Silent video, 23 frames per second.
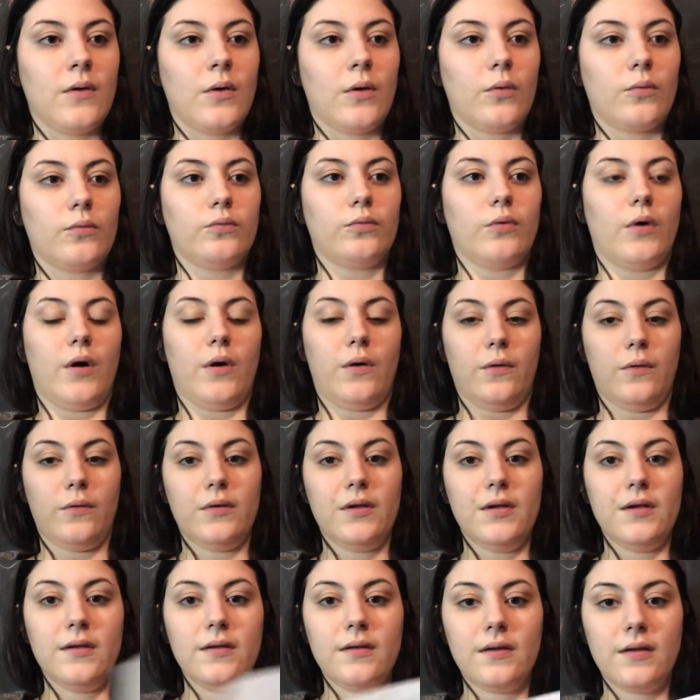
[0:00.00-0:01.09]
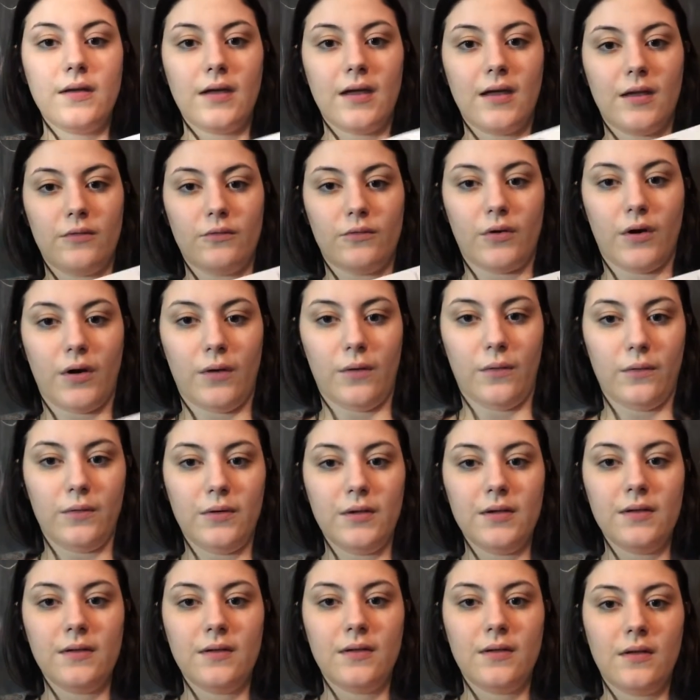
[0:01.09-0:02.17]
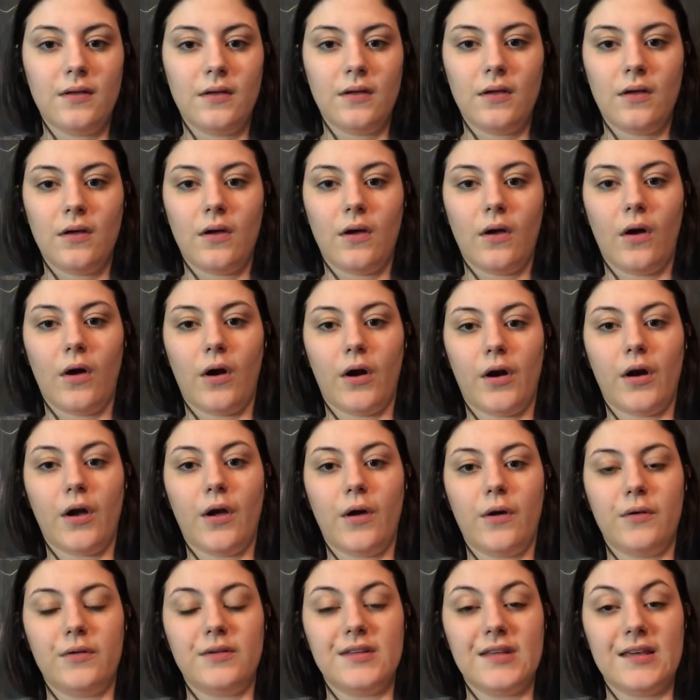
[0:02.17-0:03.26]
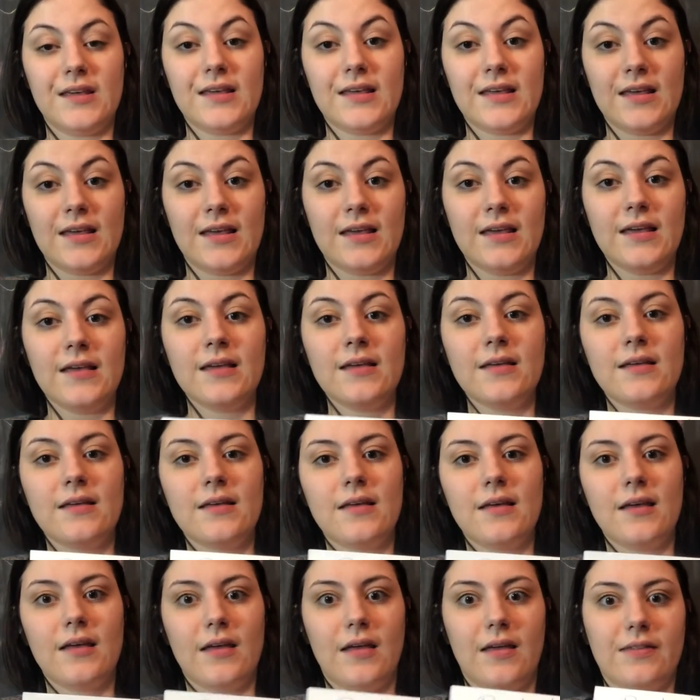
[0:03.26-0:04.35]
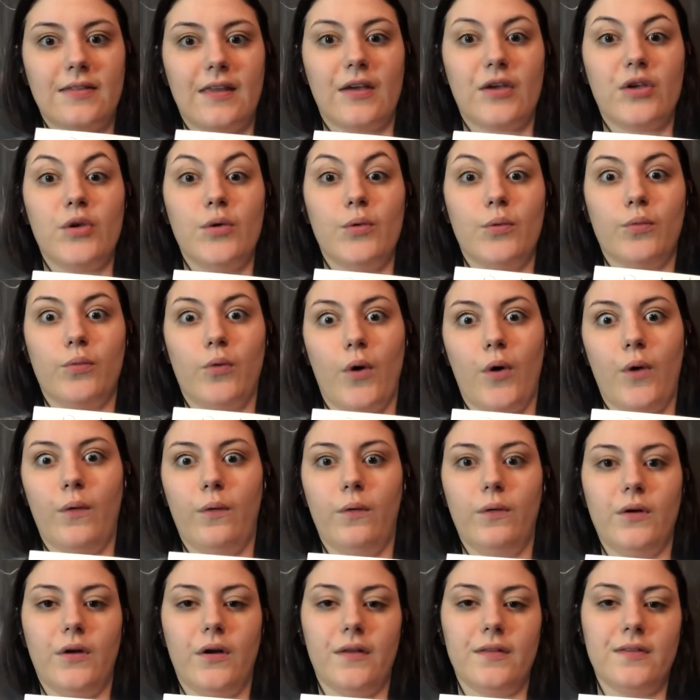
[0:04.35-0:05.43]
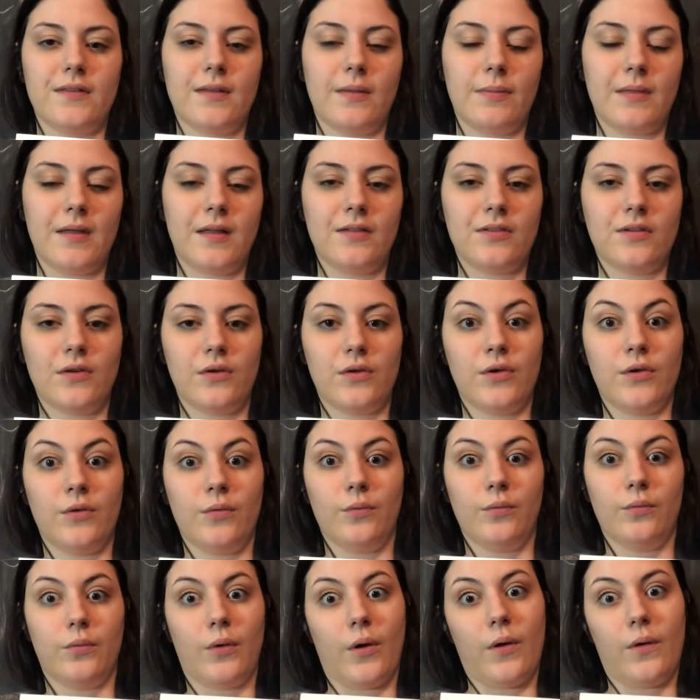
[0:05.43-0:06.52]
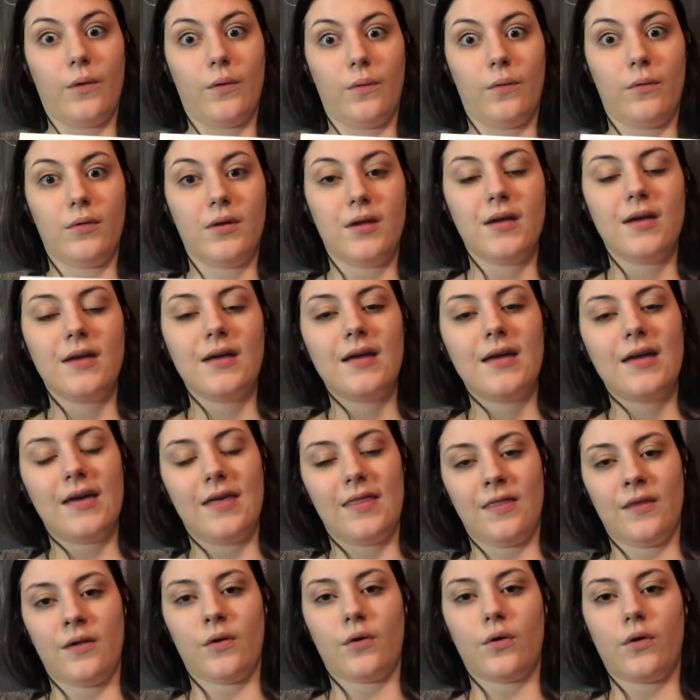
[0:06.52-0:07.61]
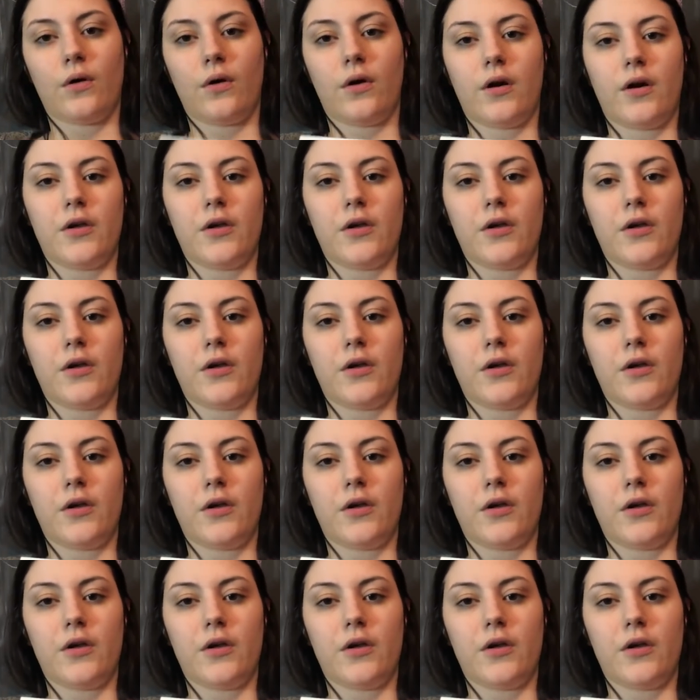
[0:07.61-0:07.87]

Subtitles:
road and road. R-O-D-E is like you rode on something. So you rode in the car,